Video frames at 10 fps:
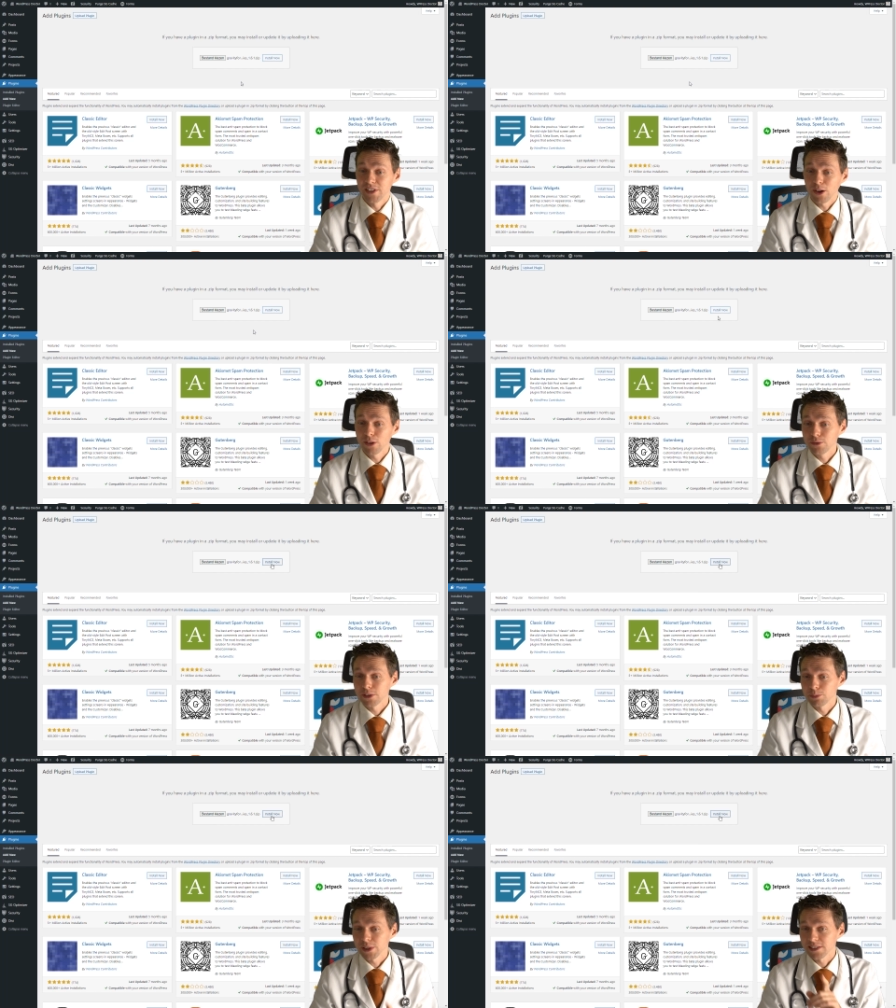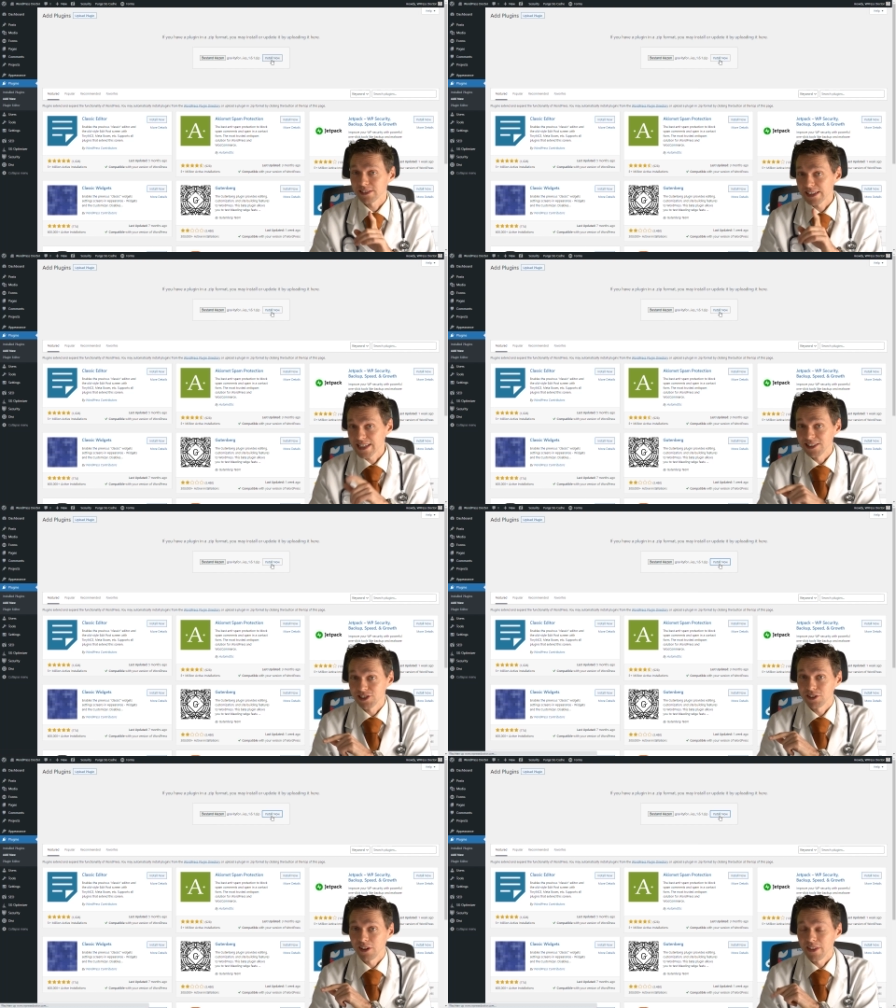downloaded and press
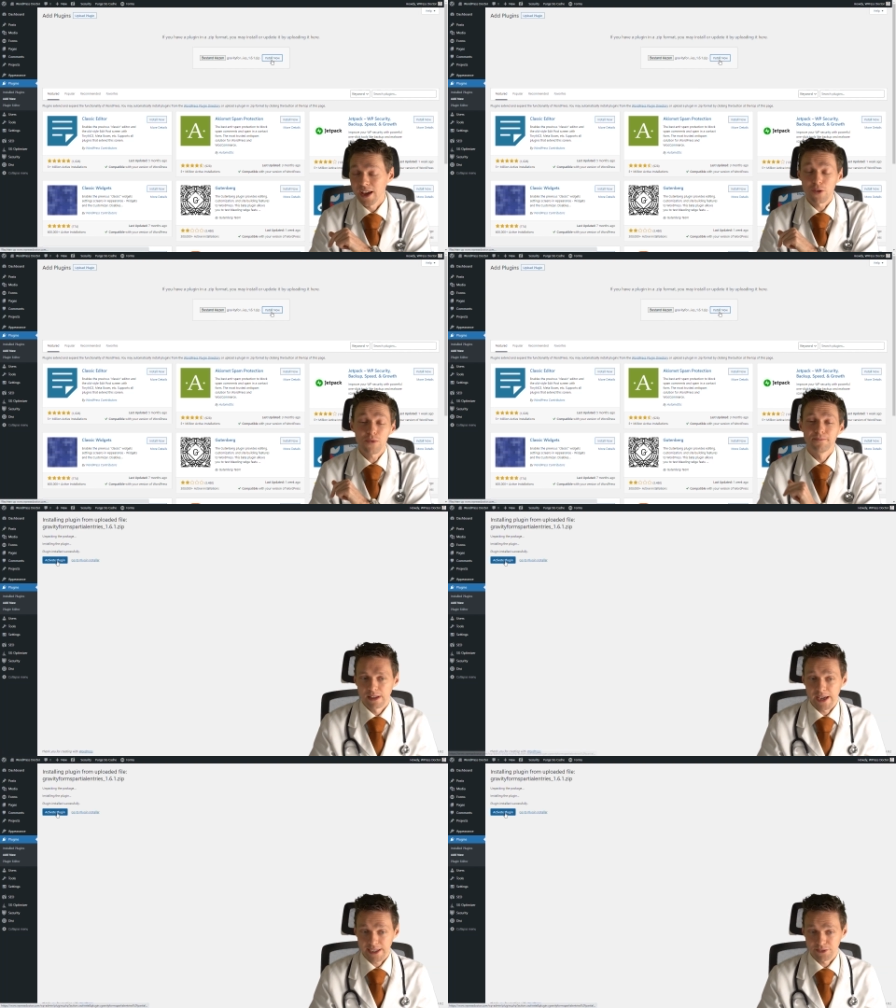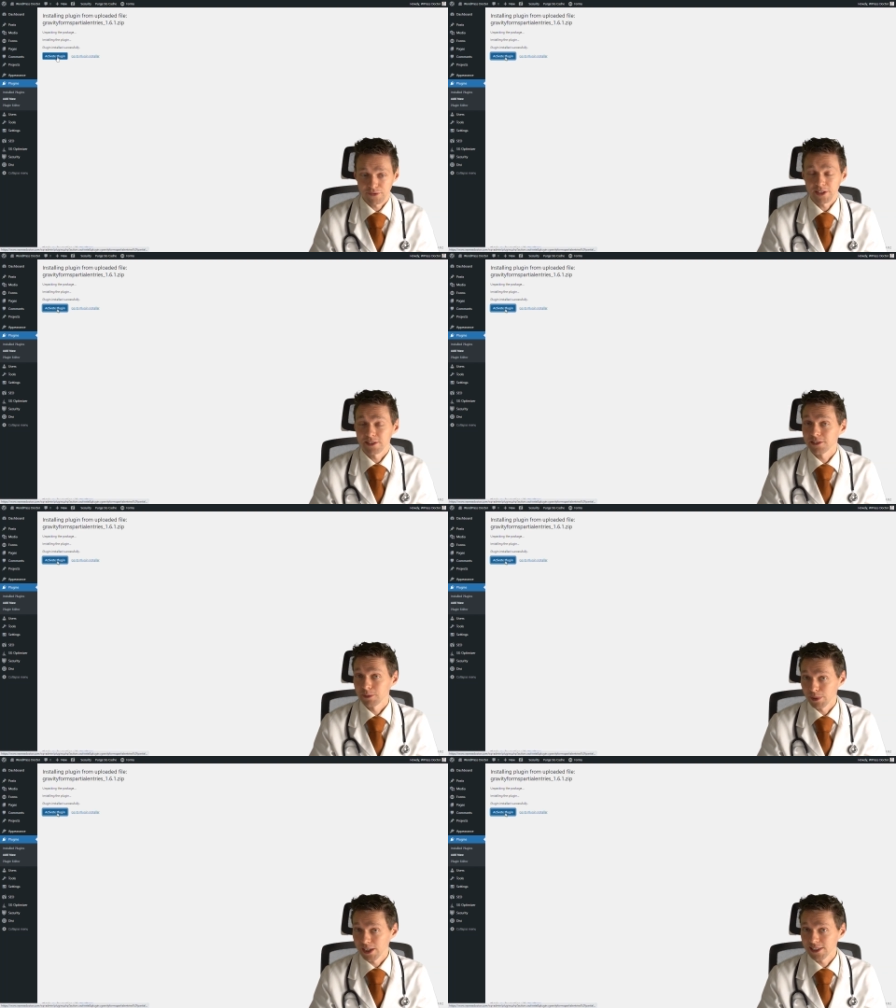install now. Activate the
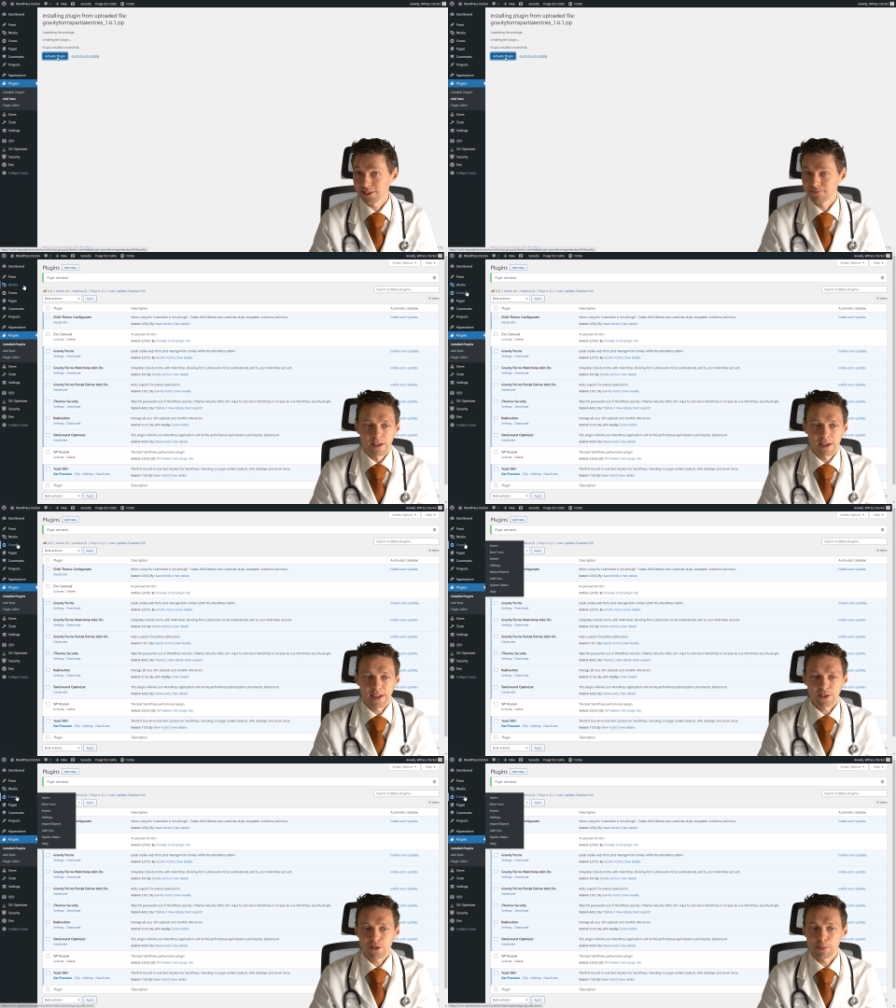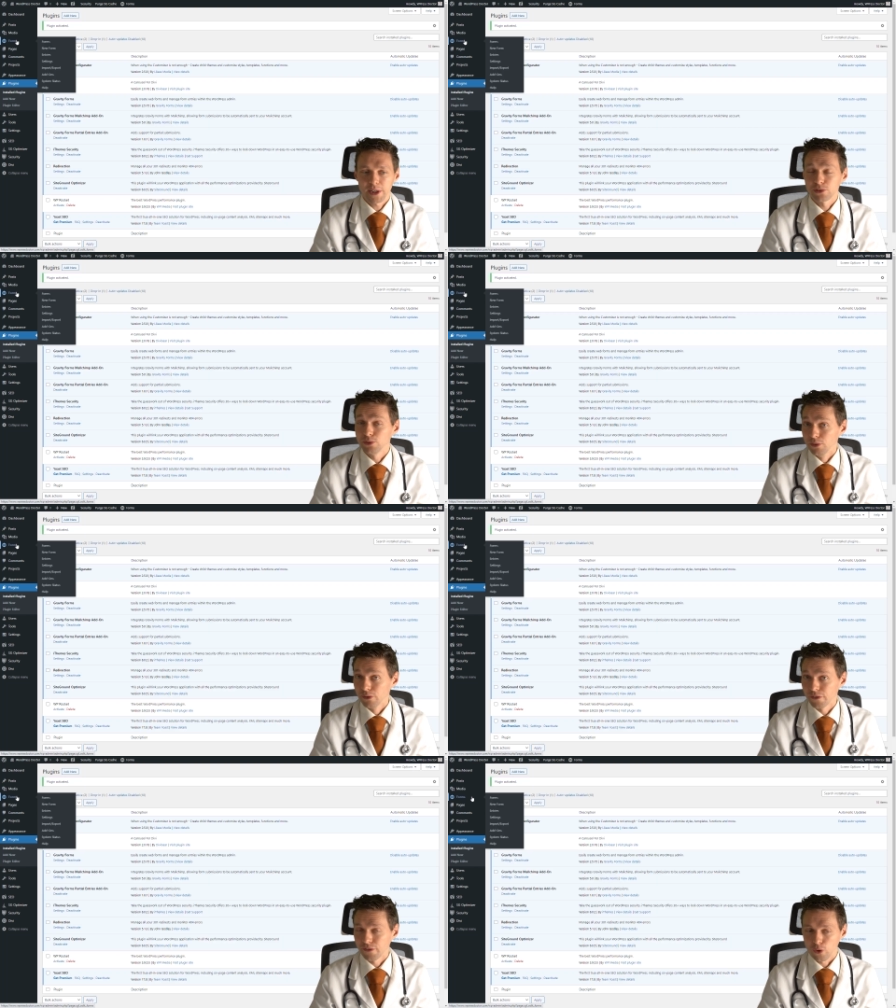plugin. You go back to
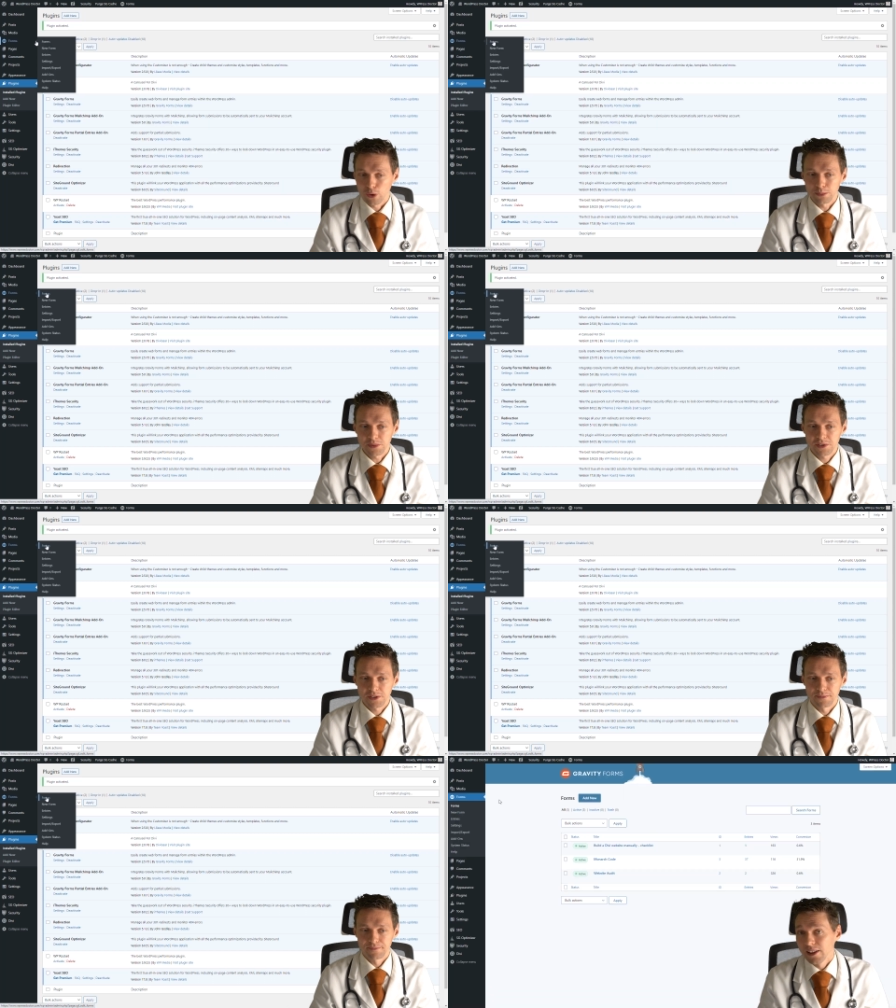forms.